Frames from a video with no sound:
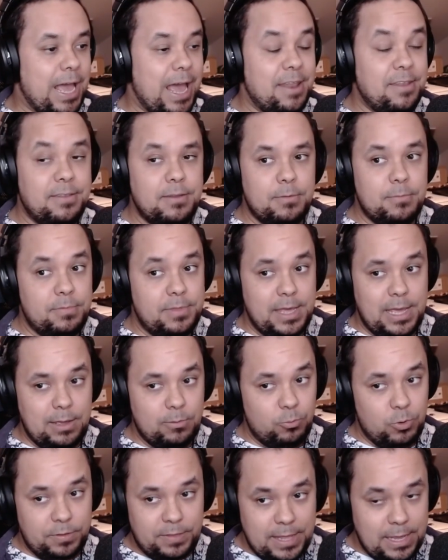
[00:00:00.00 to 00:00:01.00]
And
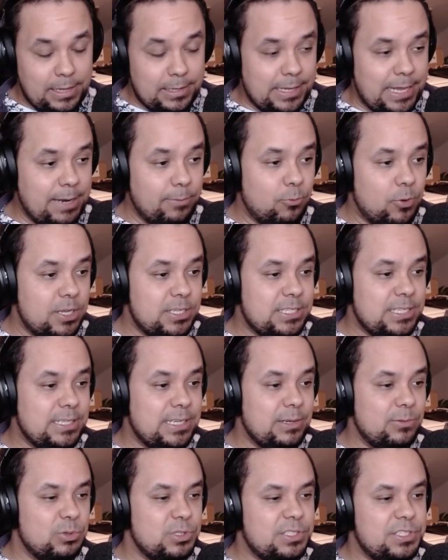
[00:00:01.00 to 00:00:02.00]
they what they claimed was
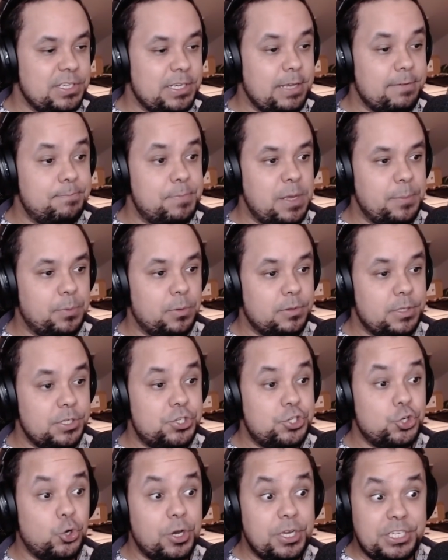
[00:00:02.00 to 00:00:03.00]
it was to give people the
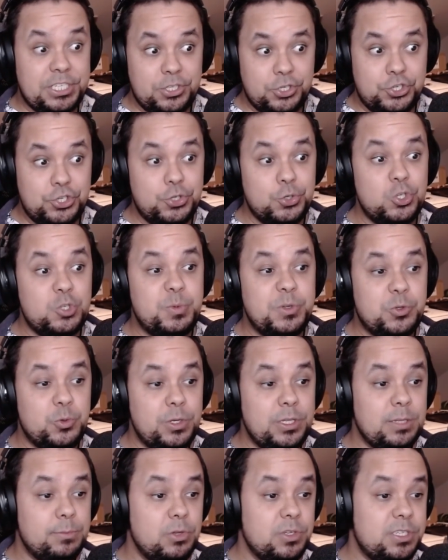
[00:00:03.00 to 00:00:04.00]
choice to choose
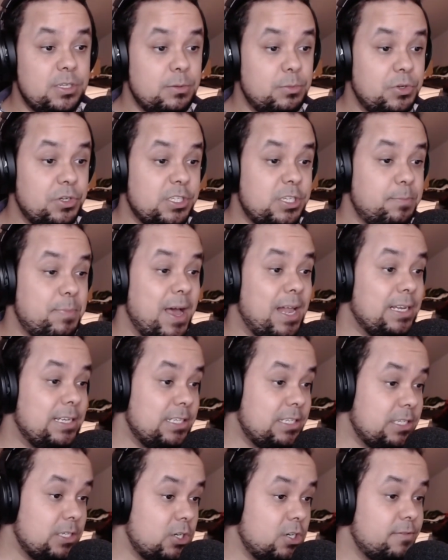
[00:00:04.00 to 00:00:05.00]
between the
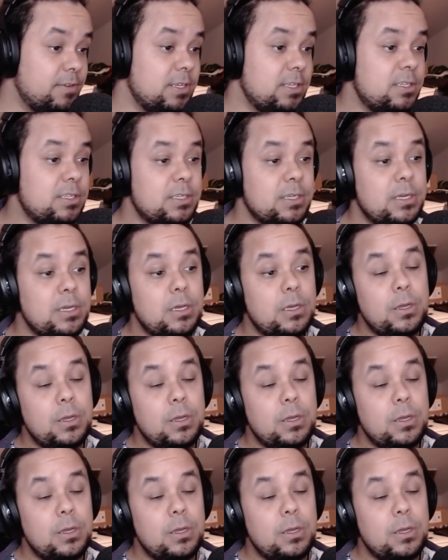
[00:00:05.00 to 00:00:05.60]
municipality's service,